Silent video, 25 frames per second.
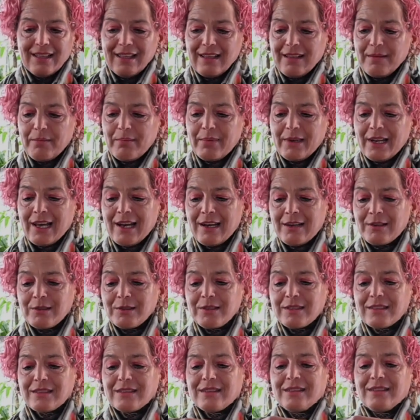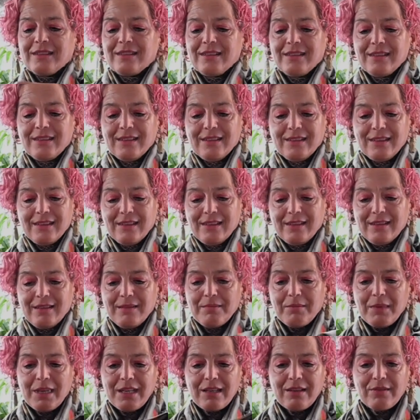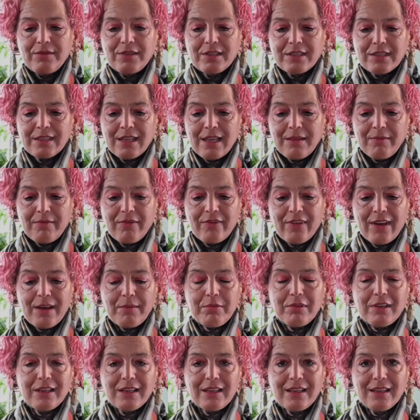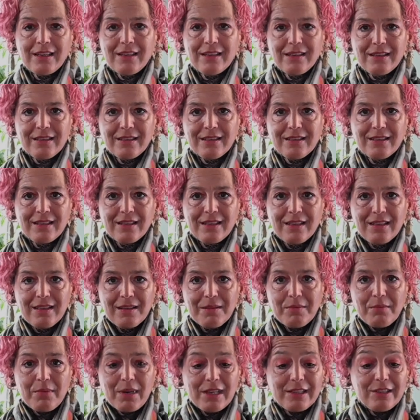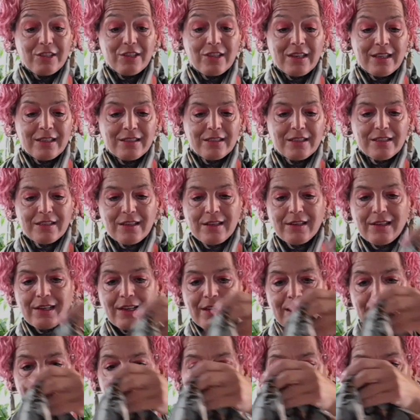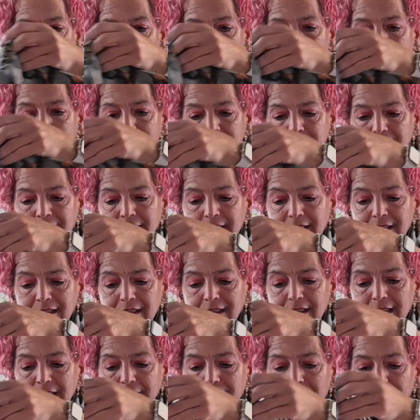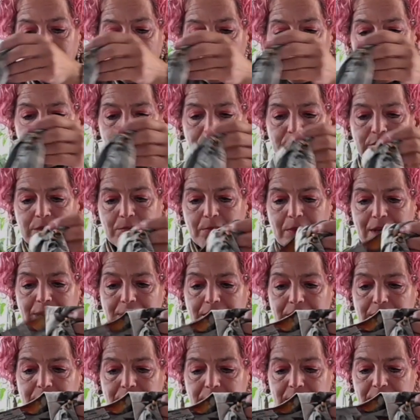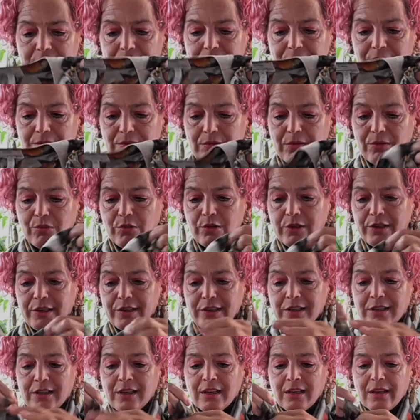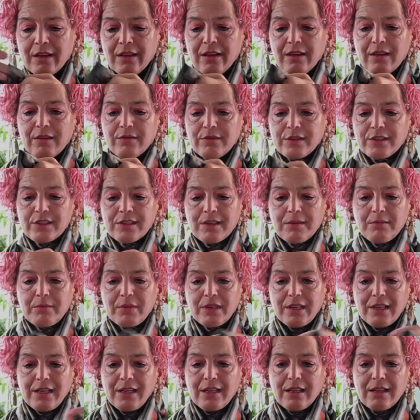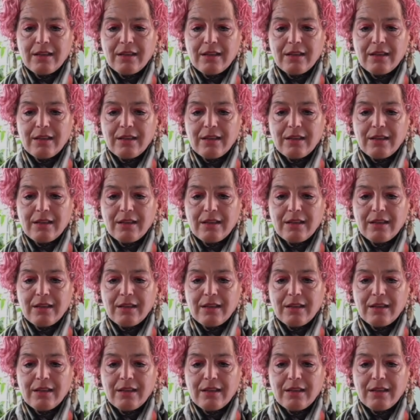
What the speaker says: a blouse made of the same fabric by chance online by the designer that I believe was made to order for somebody